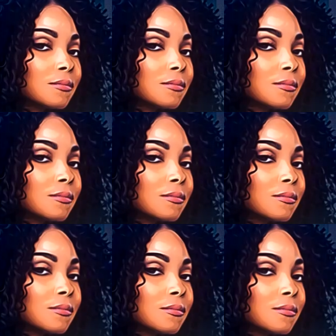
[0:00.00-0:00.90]
So then
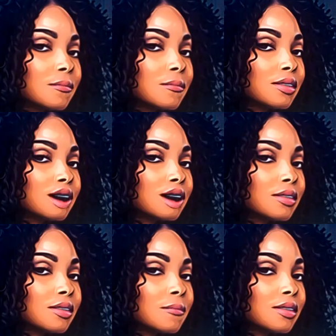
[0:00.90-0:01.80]
she brought up
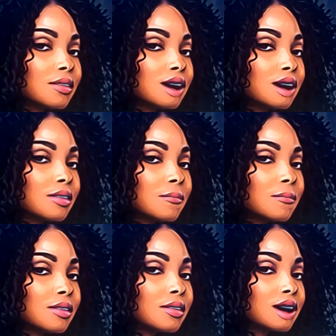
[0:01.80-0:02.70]
that they've
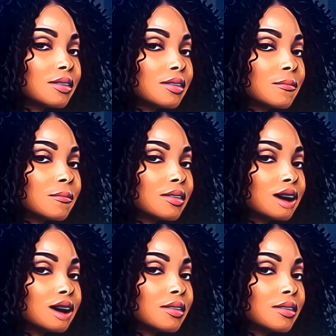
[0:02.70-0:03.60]
had some fights. And
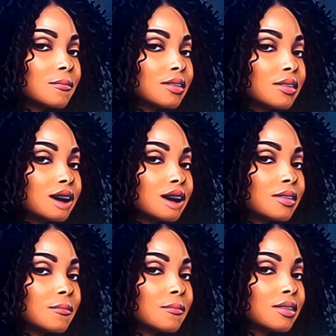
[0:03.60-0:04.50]
so Stacia said
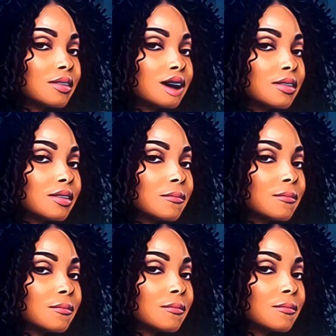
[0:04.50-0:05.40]
that she was looking
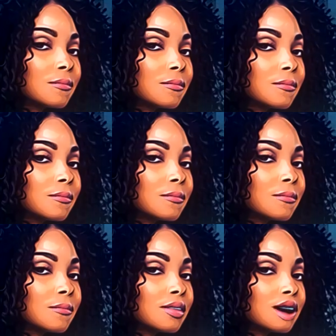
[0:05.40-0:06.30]
concerned when they
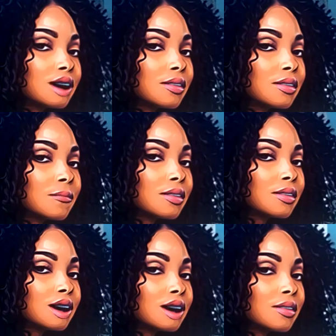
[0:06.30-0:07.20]
got into their
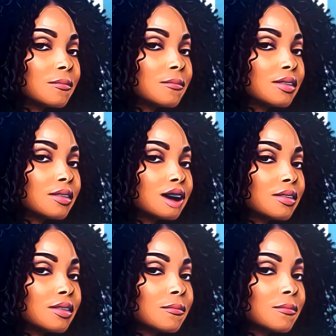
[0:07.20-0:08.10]
argument because she had never
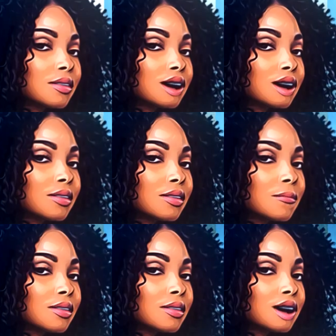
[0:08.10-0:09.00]
seen, you
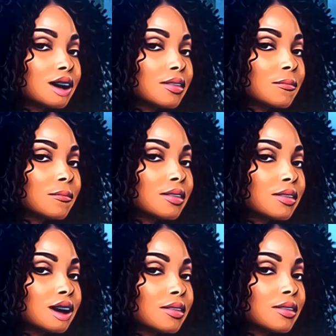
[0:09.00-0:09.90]
know, Nate
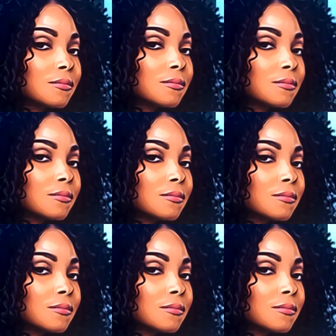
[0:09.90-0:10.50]
respond like that.